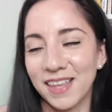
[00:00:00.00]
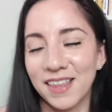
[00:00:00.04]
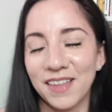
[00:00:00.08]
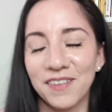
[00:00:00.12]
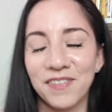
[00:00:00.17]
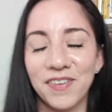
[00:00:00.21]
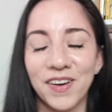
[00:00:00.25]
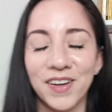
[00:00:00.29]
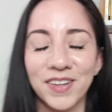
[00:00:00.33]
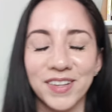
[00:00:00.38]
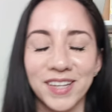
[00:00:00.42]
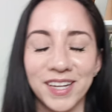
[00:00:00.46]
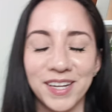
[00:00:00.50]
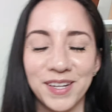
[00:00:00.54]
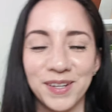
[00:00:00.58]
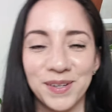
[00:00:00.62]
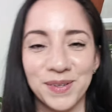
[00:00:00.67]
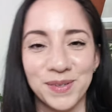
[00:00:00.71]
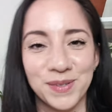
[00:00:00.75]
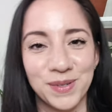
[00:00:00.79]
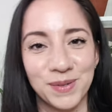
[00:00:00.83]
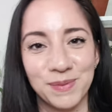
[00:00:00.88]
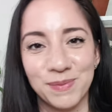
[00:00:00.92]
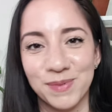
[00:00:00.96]
felt like
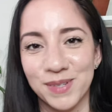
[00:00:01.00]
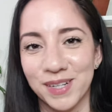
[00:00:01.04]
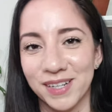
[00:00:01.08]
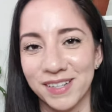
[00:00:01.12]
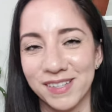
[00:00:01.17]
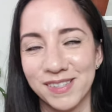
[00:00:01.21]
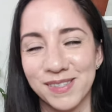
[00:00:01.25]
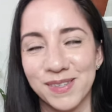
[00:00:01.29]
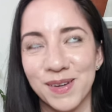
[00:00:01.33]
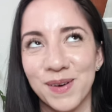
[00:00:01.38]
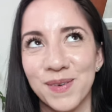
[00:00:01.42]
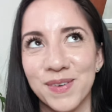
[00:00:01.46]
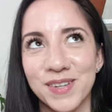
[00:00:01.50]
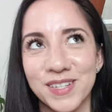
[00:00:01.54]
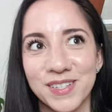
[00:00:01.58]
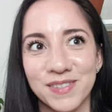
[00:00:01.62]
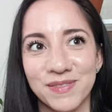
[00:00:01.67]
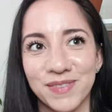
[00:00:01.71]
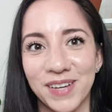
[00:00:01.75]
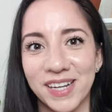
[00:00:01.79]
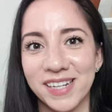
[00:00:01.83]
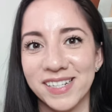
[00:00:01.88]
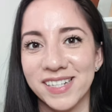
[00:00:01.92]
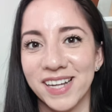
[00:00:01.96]
YouTube took so much of
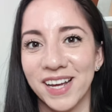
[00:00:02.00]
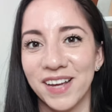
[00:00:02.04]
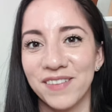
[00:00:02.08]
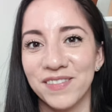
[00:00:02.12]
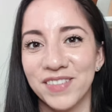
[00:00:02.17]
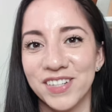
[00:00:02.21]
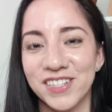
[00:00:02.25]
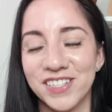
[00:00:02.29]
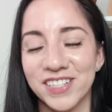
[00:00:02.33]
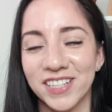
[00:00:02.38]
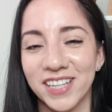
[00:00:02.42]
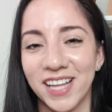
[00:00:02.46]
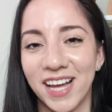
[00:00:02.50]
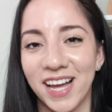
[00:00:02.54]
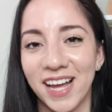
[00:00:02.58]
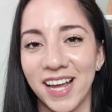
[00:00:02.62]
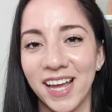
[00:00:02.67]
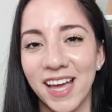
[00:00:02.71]
my time in July.